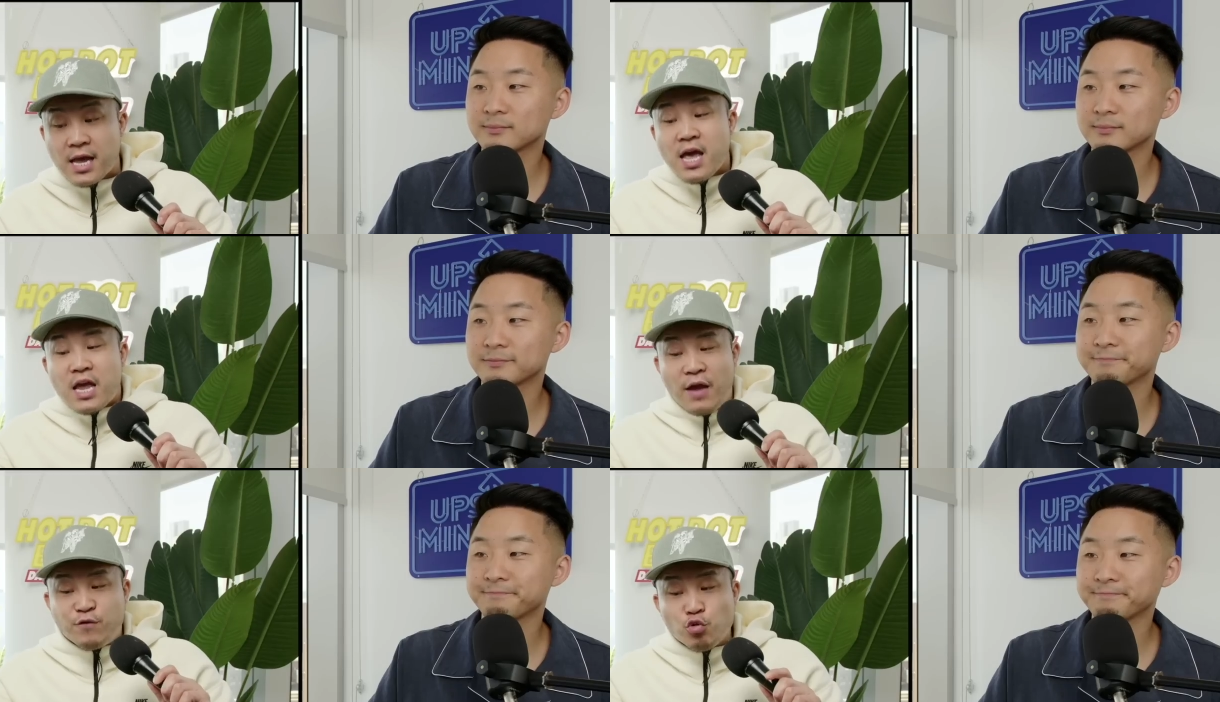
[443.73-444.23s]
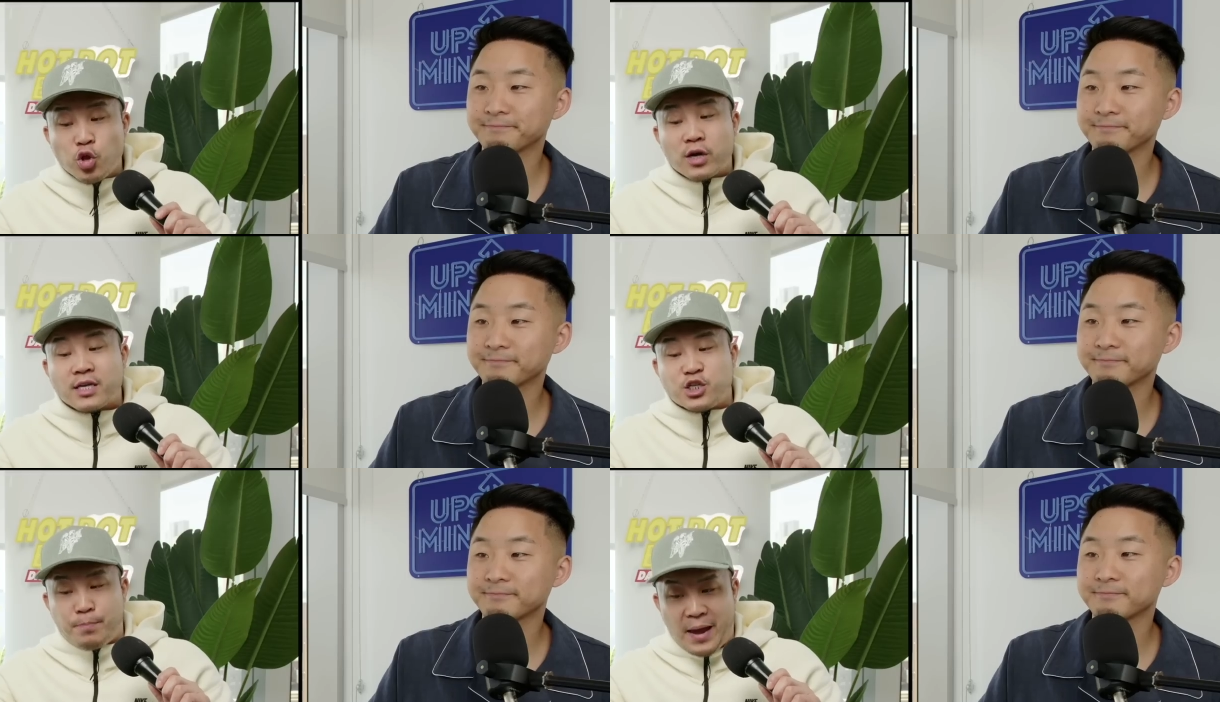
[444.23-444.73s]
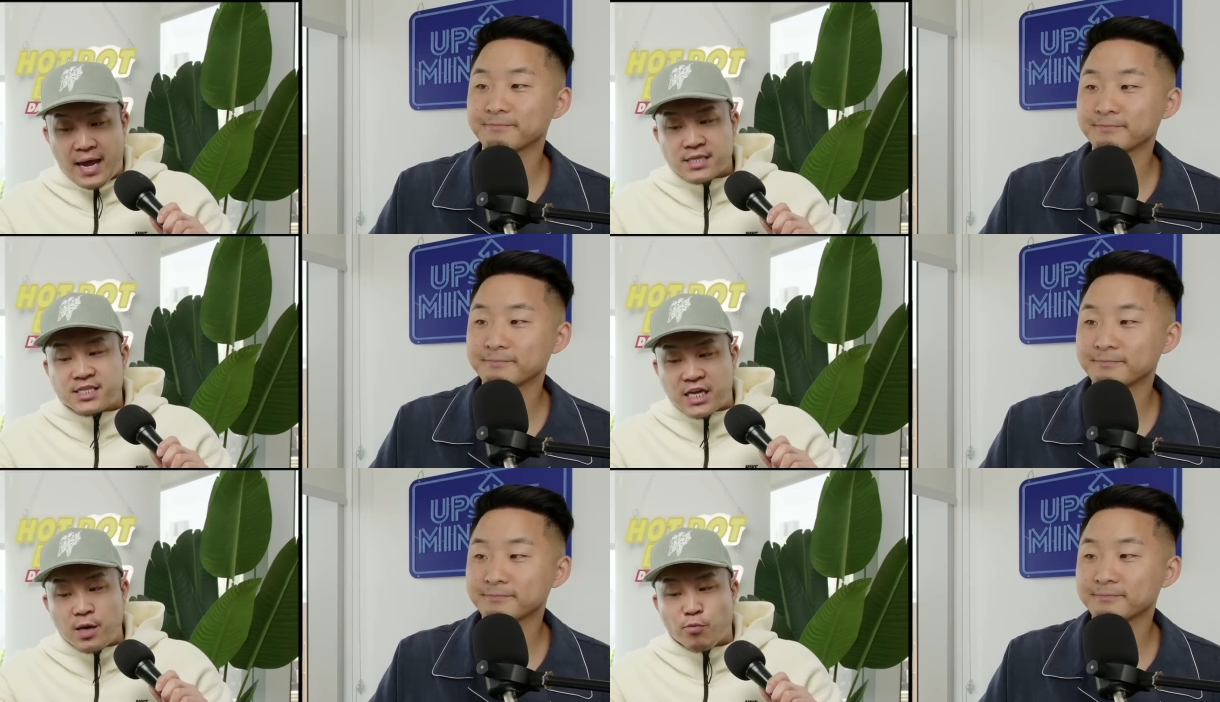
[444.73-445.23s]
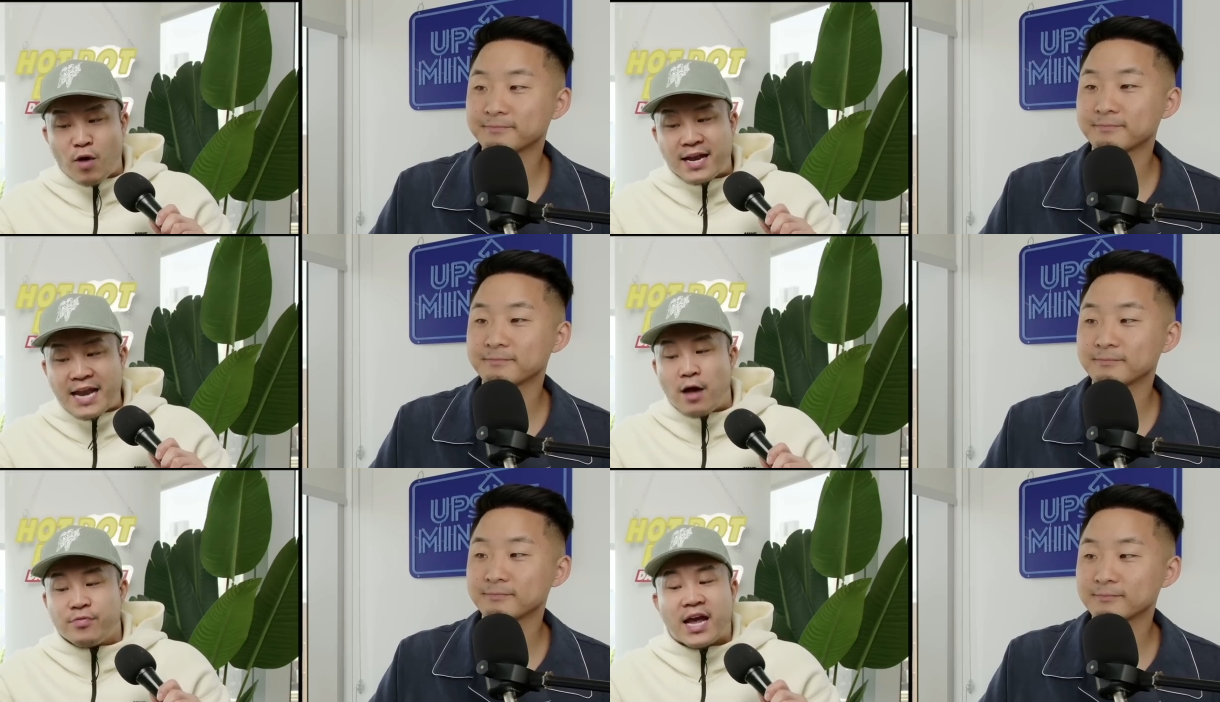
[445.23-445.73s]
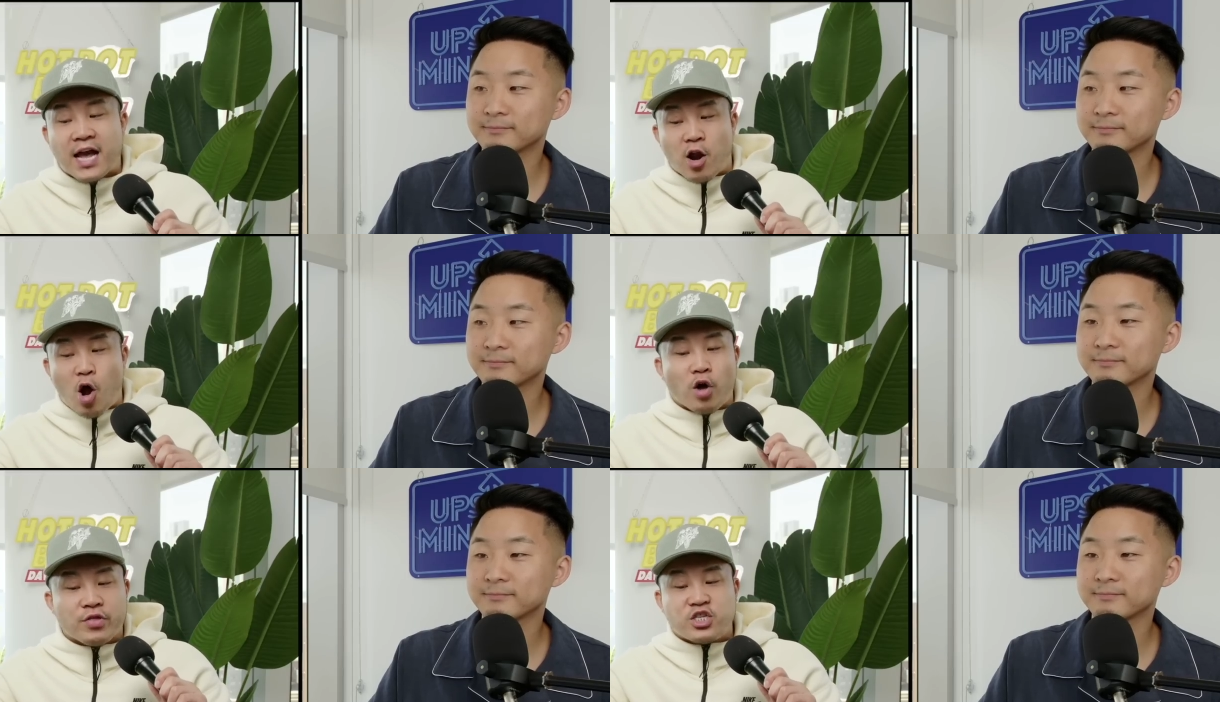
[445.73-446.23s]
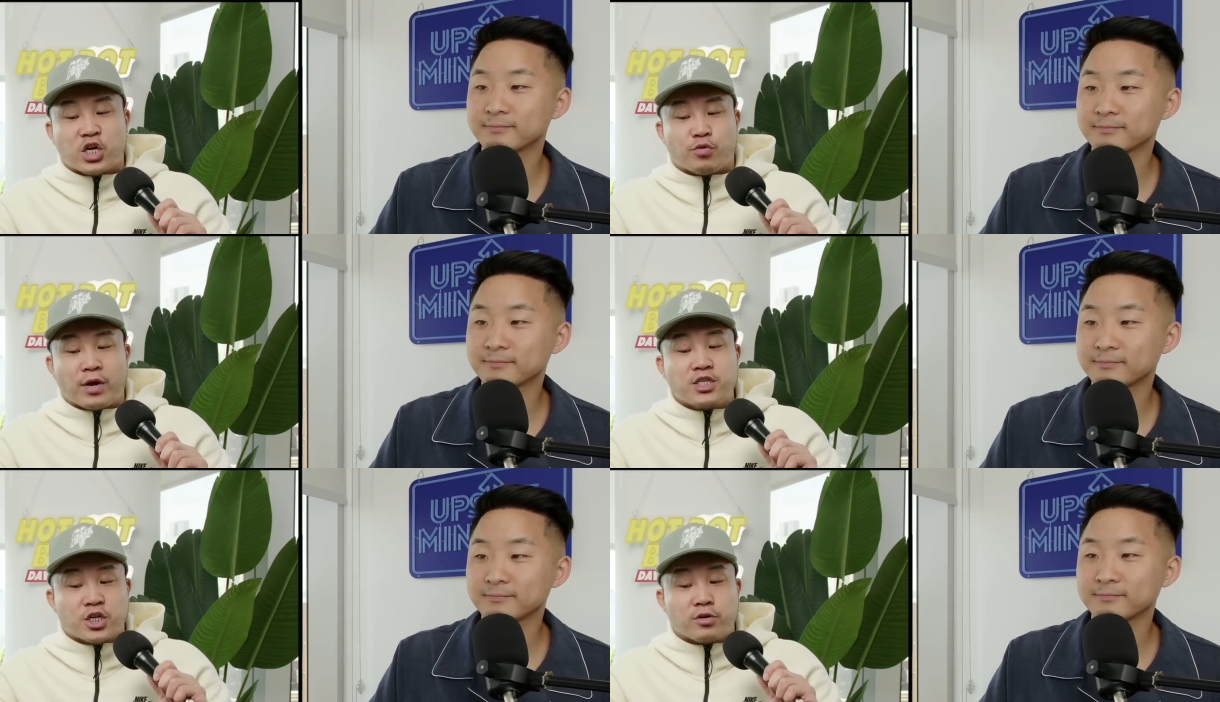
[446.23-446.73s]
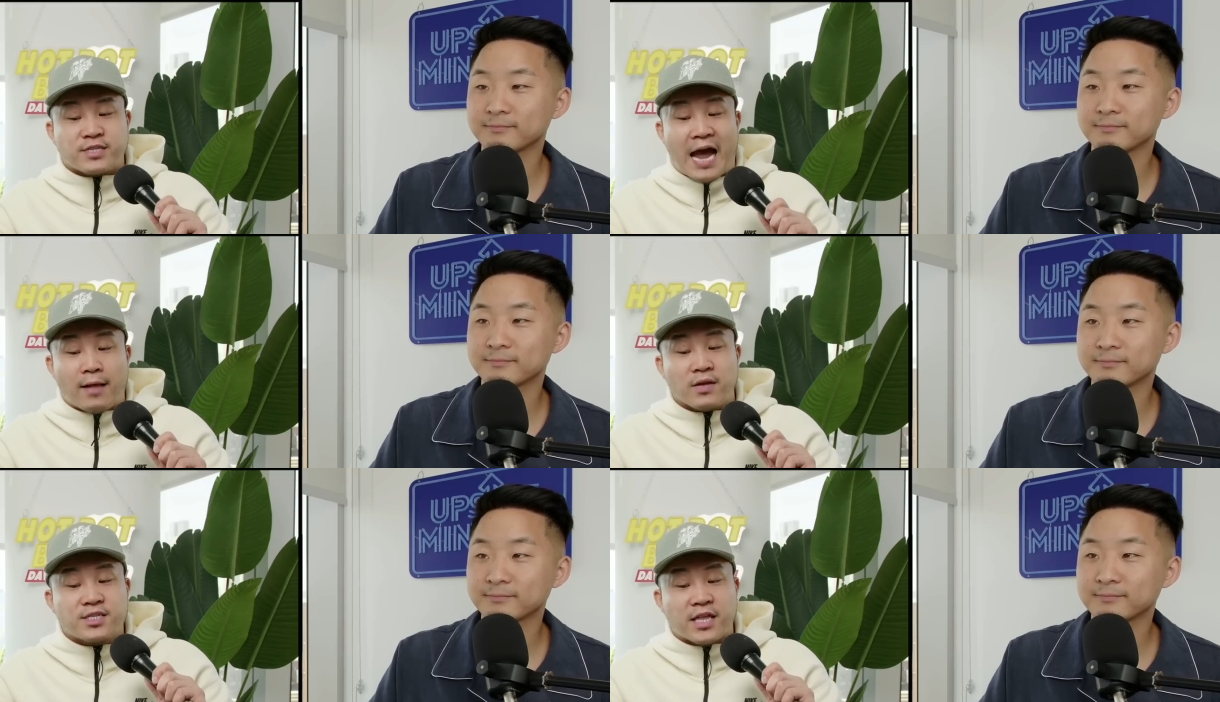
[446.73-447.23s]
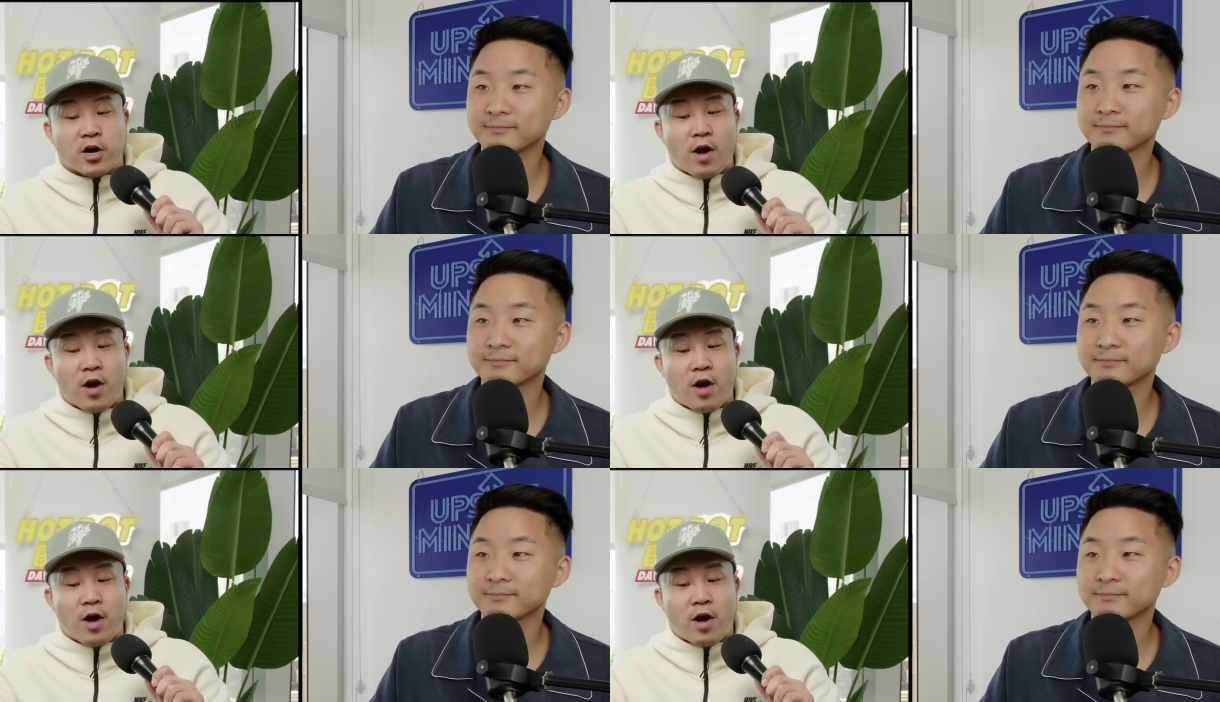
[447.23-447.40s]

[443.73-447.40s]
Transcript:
Speaker 1: If you look at Japan's team right now, they got all the generational talents that are